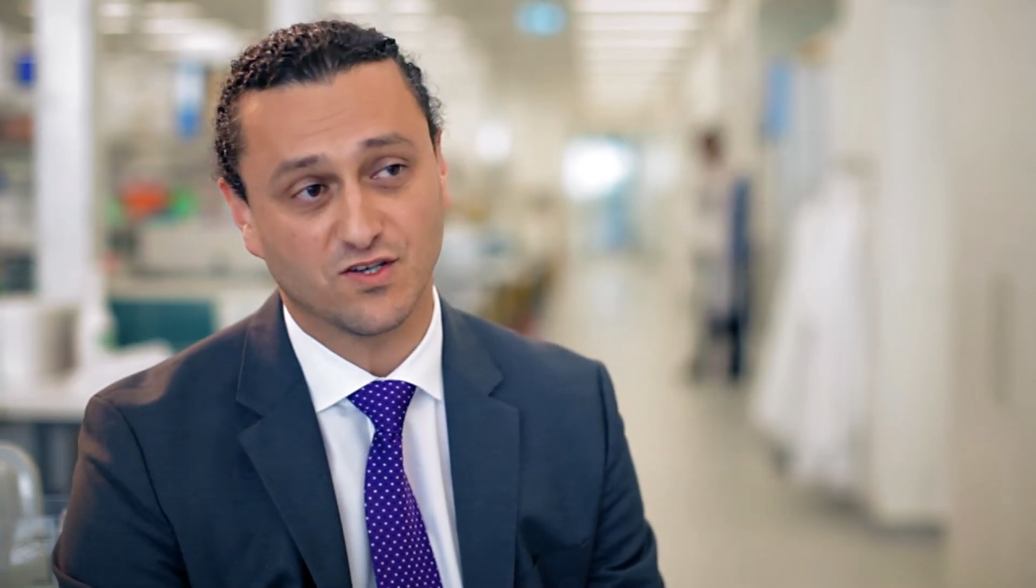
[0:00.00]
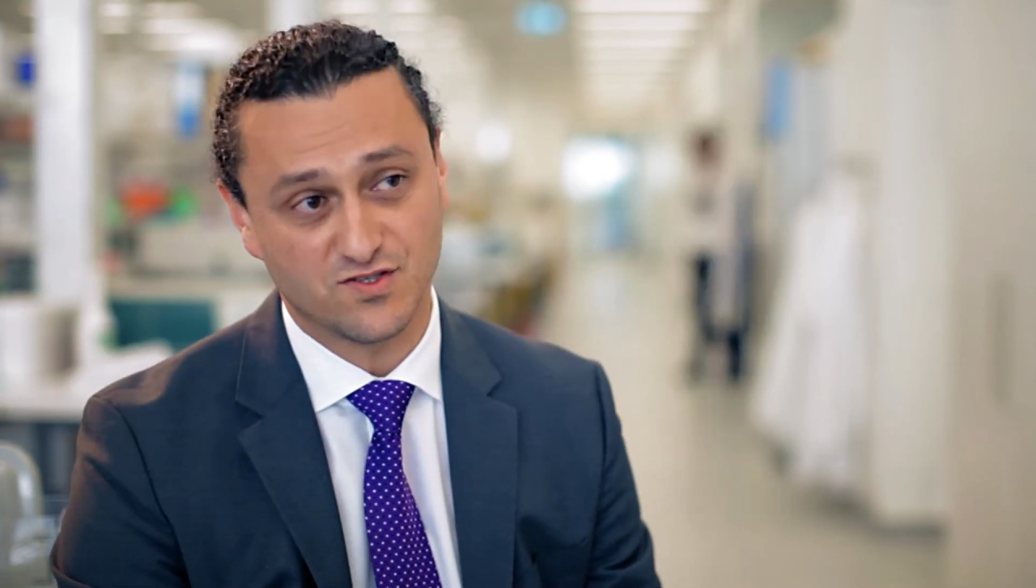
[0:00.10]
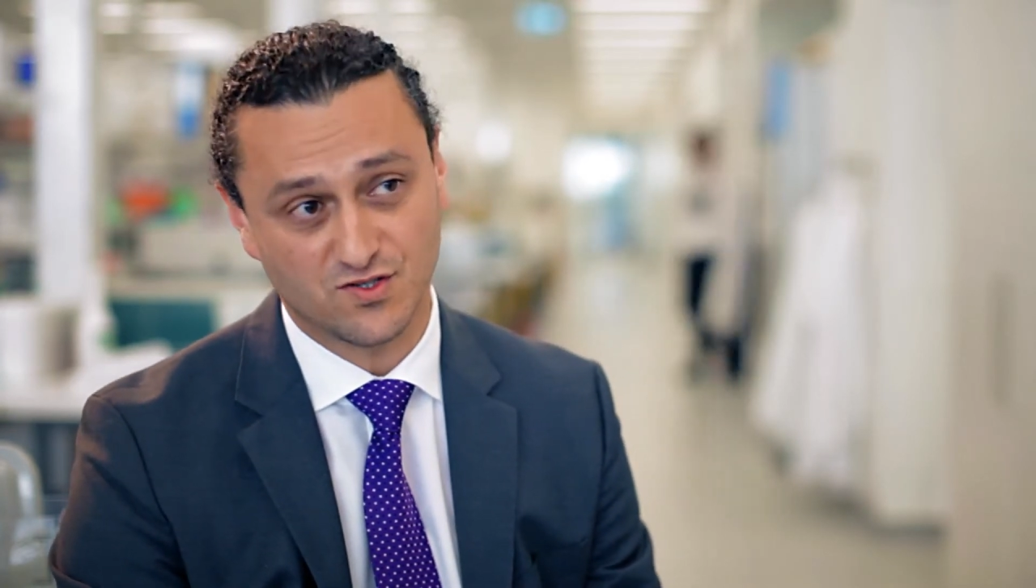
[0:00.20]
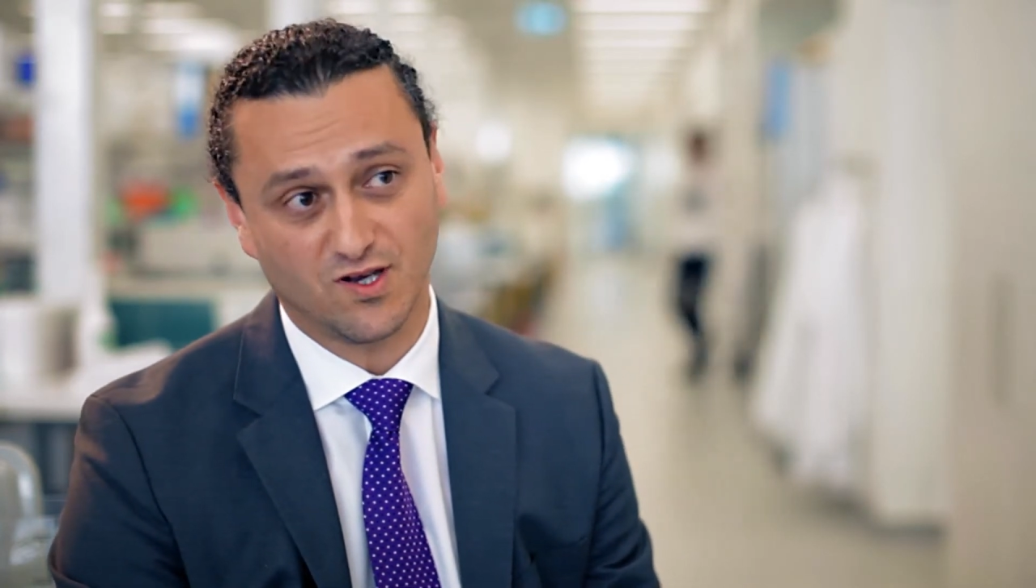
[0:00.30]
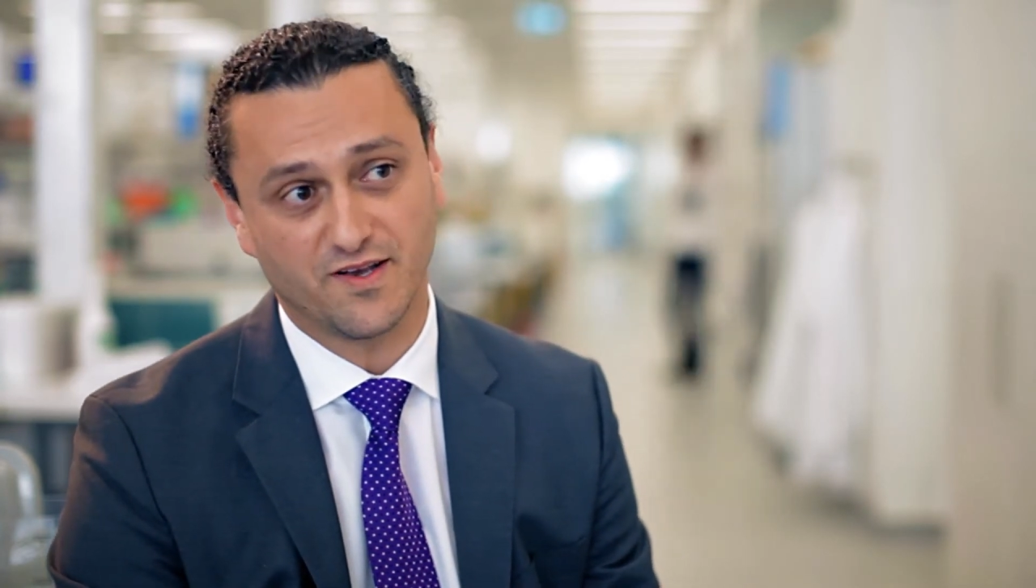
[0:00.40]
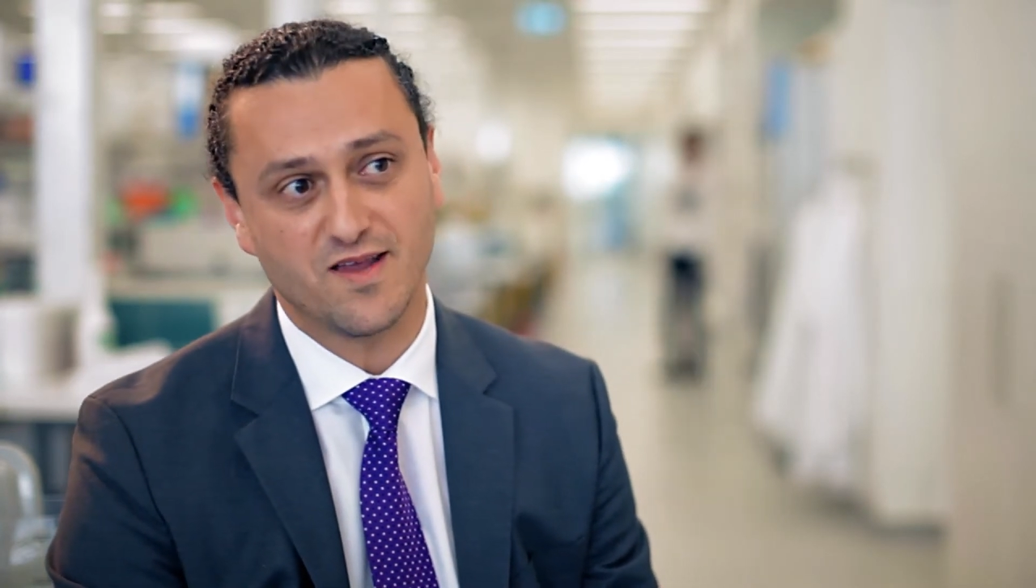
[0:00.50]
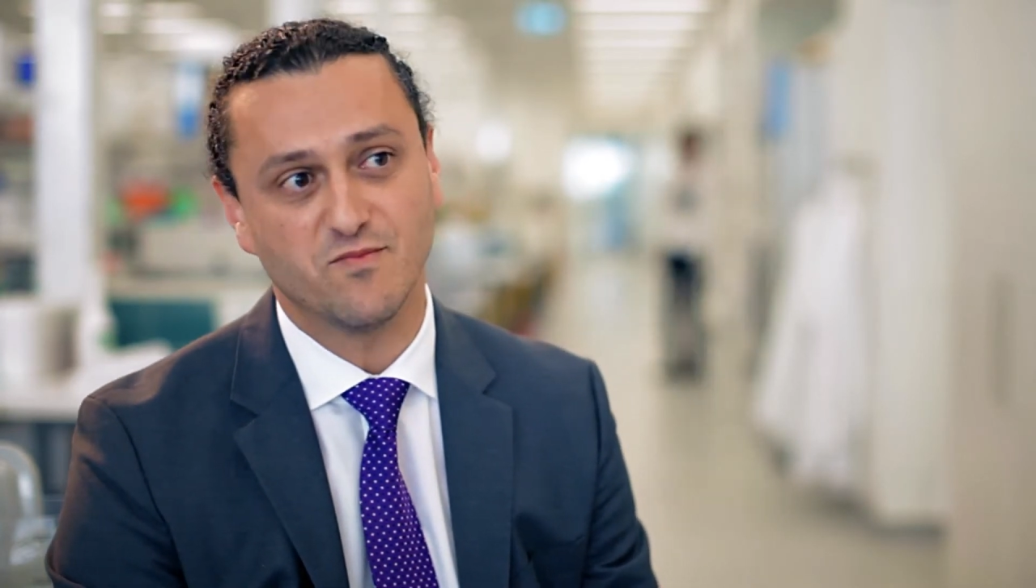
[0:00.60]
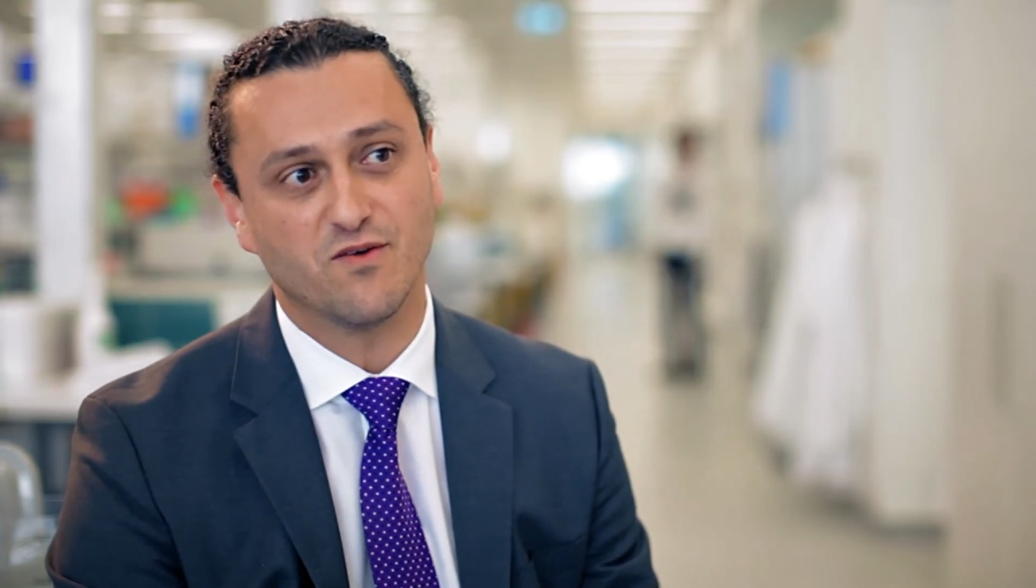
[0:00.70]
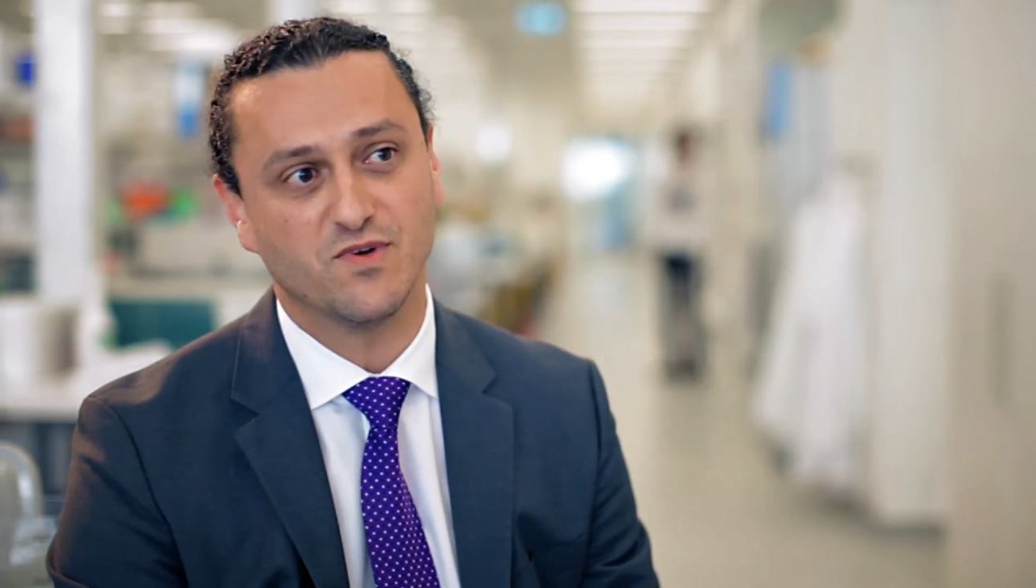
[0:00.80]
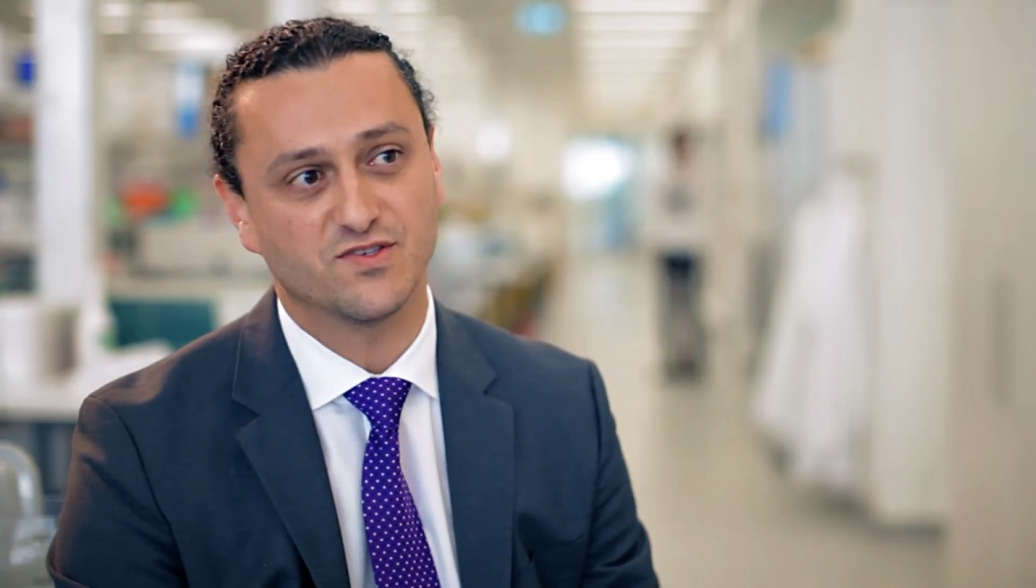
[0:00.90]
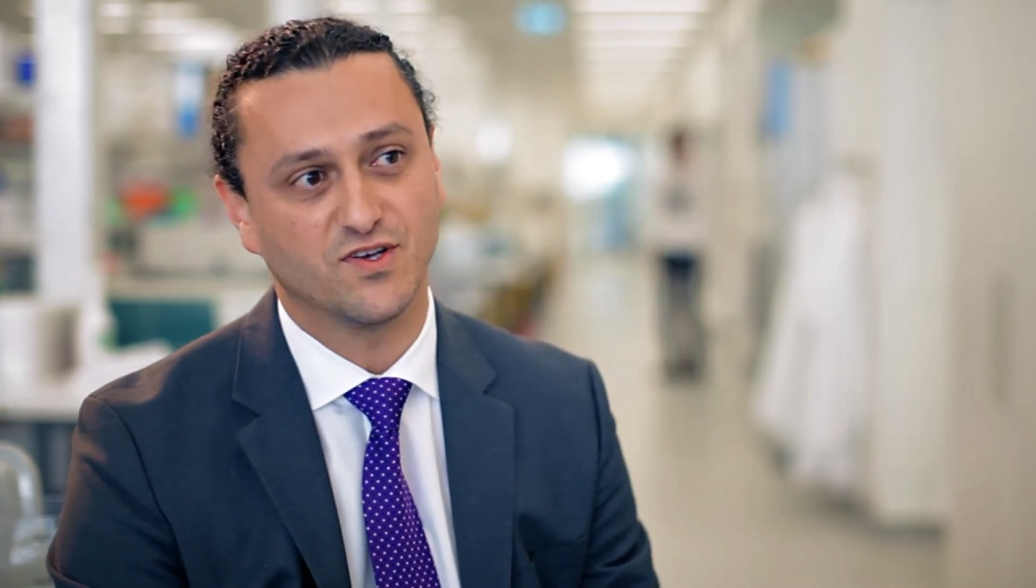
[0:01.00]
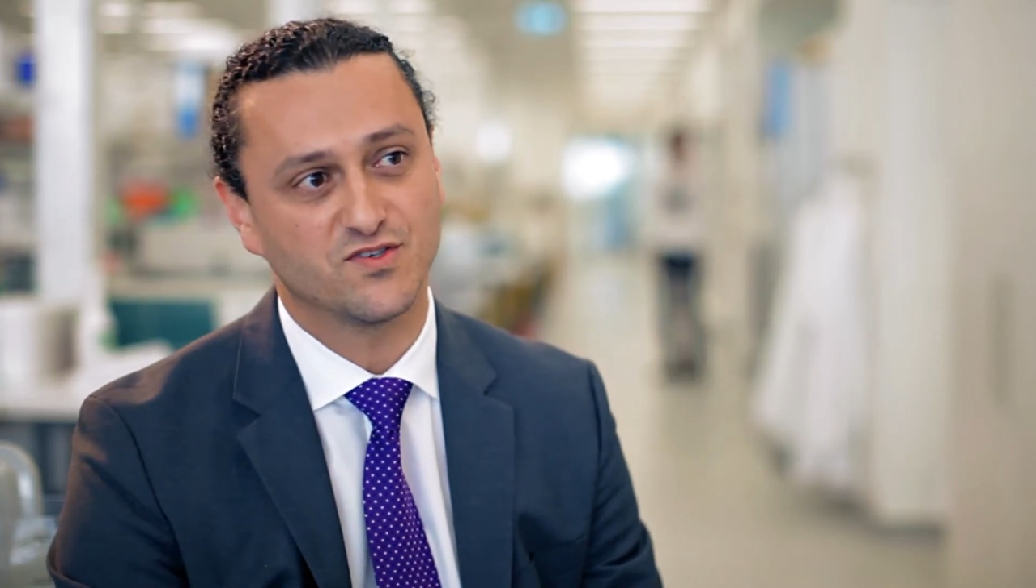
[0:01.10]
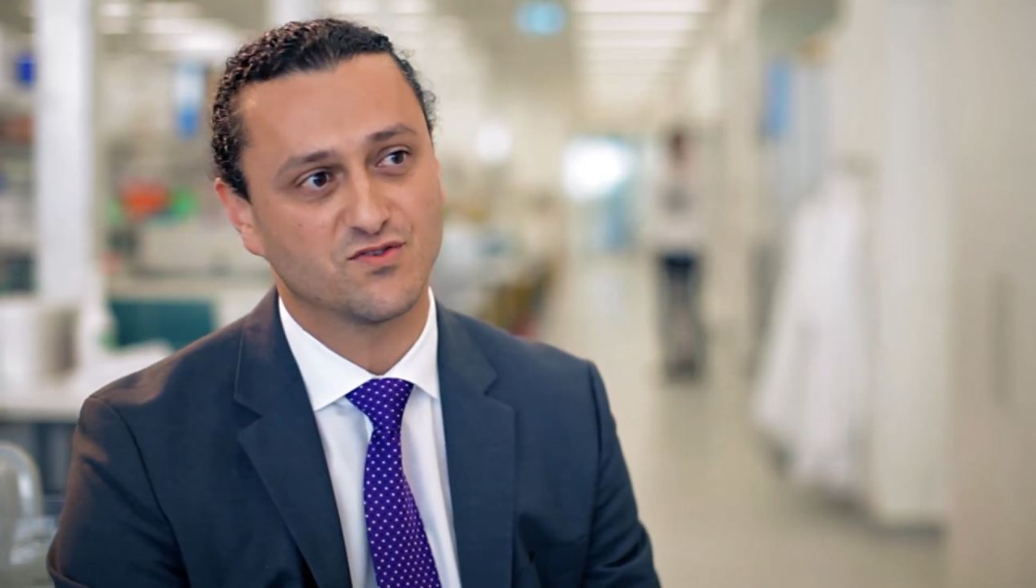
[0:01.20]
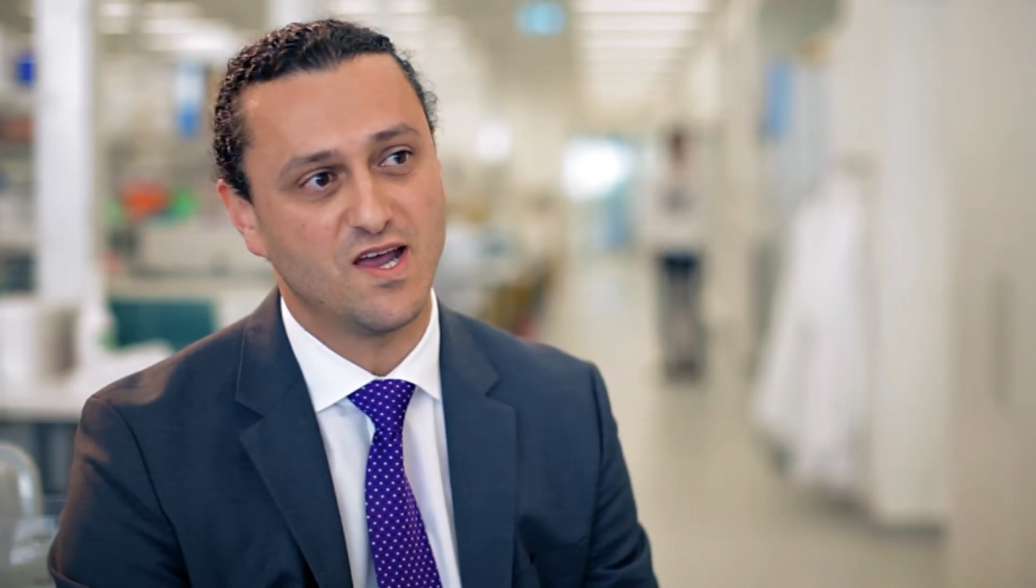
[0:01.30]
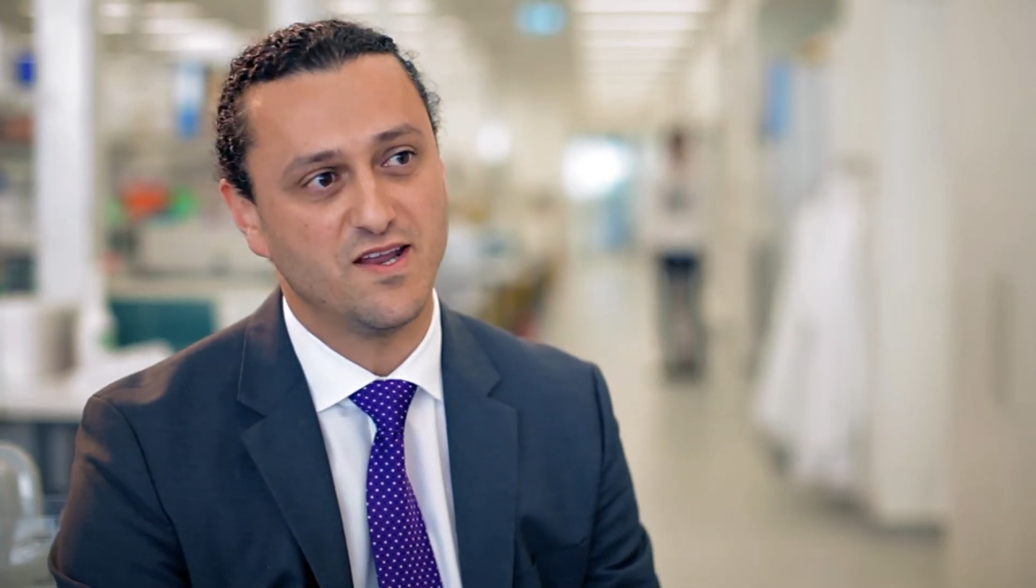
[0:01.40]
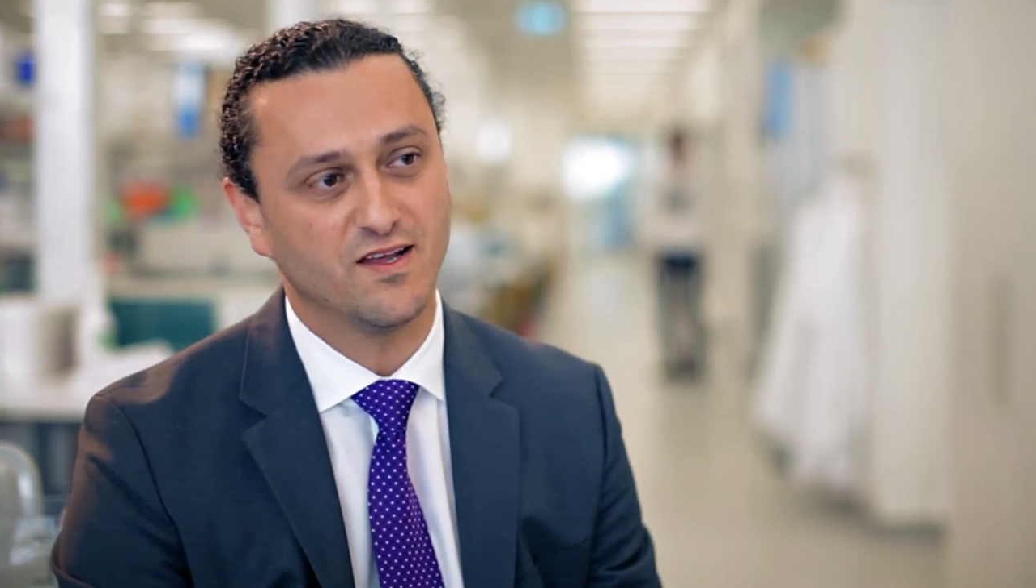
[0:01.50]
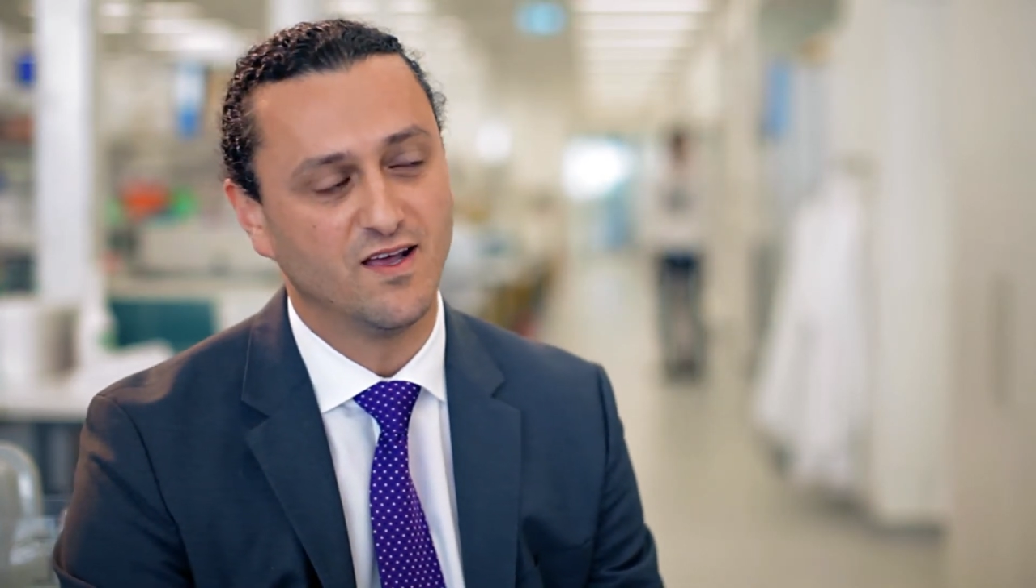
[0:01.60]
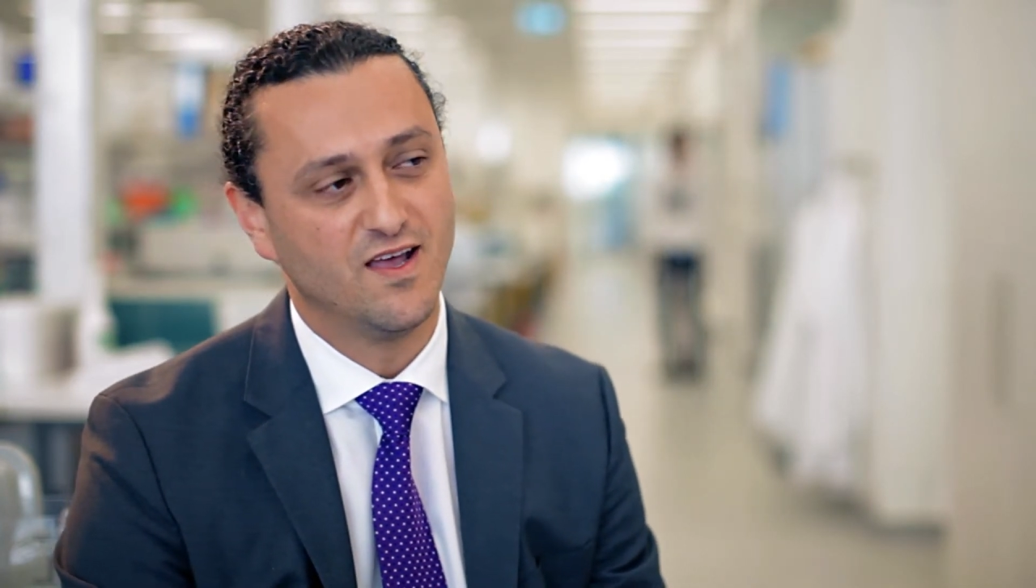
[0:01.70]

consolidate my research training